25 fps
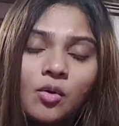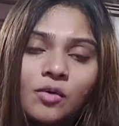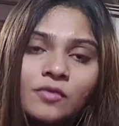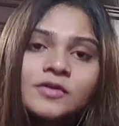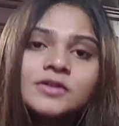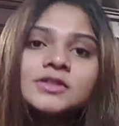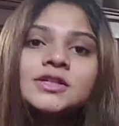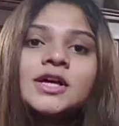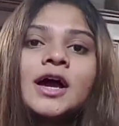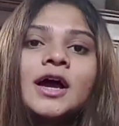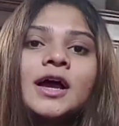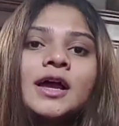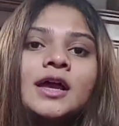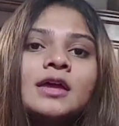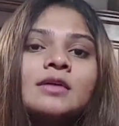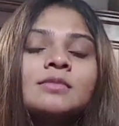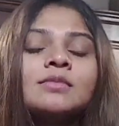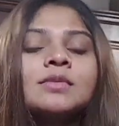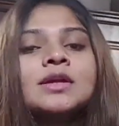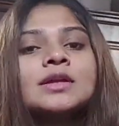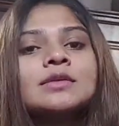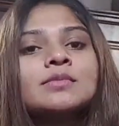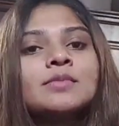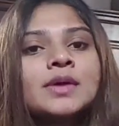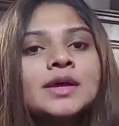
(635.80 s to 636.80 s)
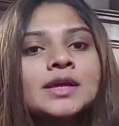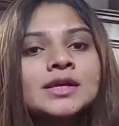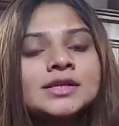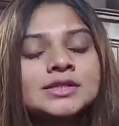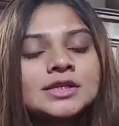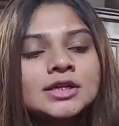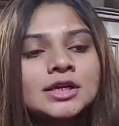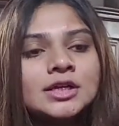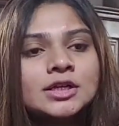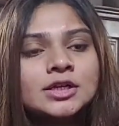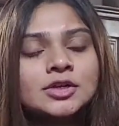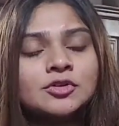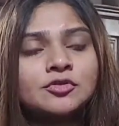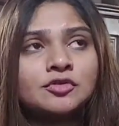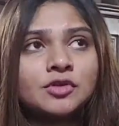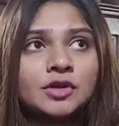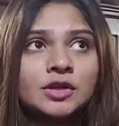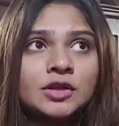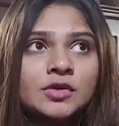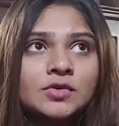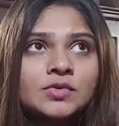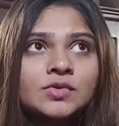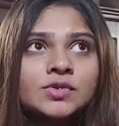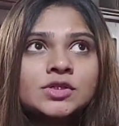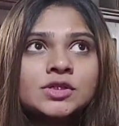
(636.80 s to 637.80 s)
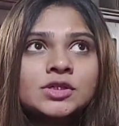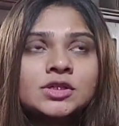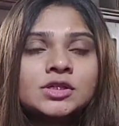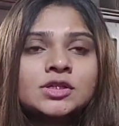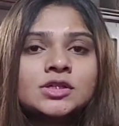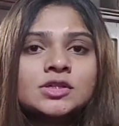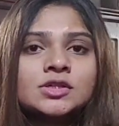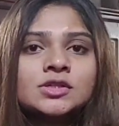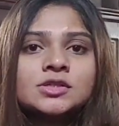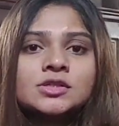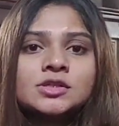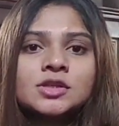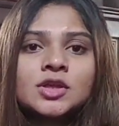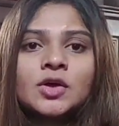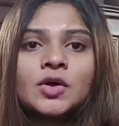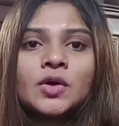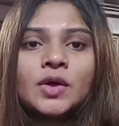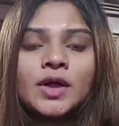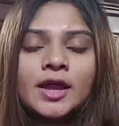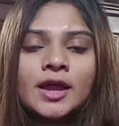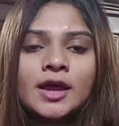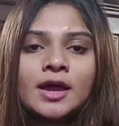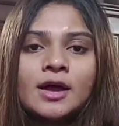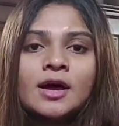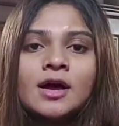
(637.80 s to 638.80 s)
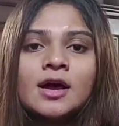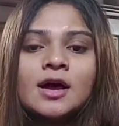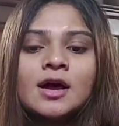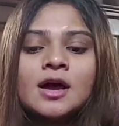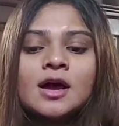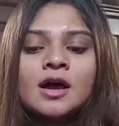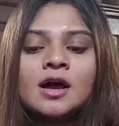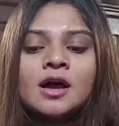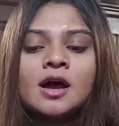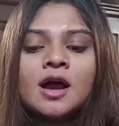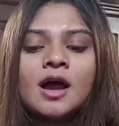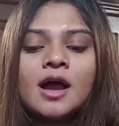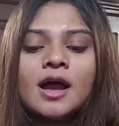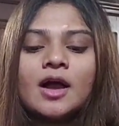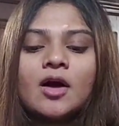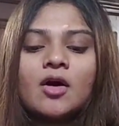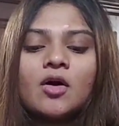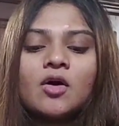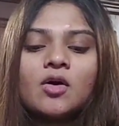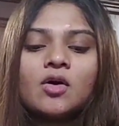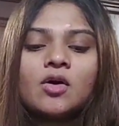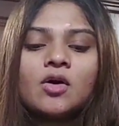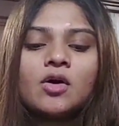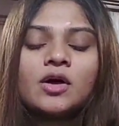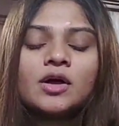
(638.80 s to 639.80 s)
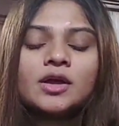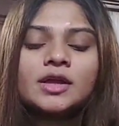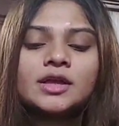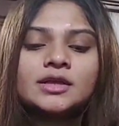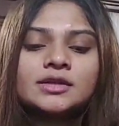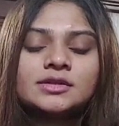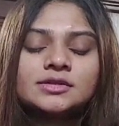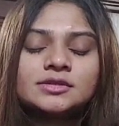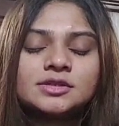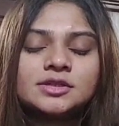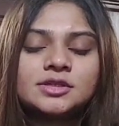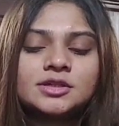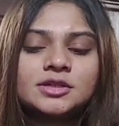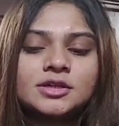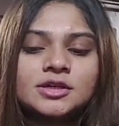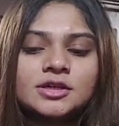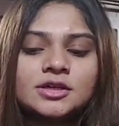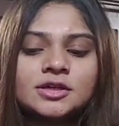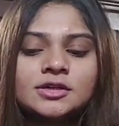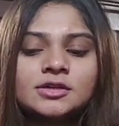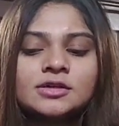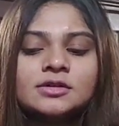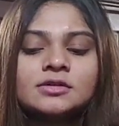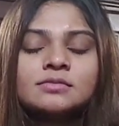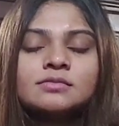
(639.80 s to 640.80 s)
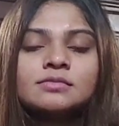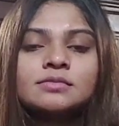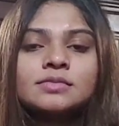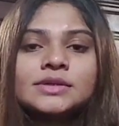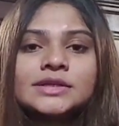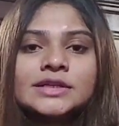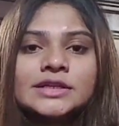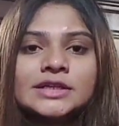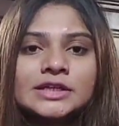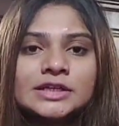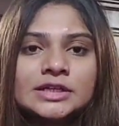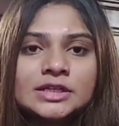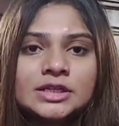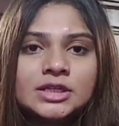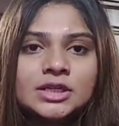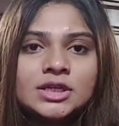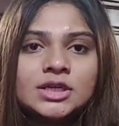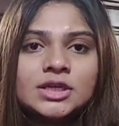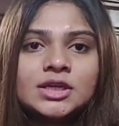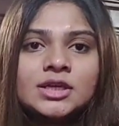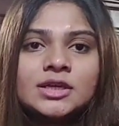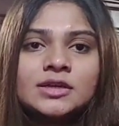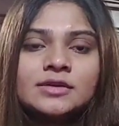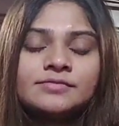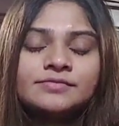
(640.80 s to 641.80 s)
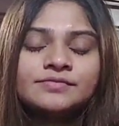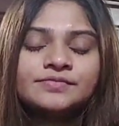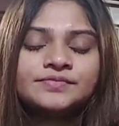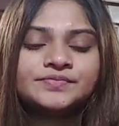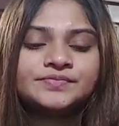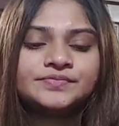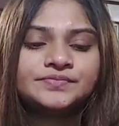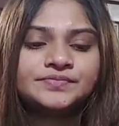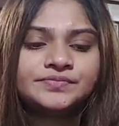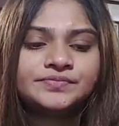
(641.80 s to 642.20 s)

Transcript: over time it basically reduces your hair, or it completely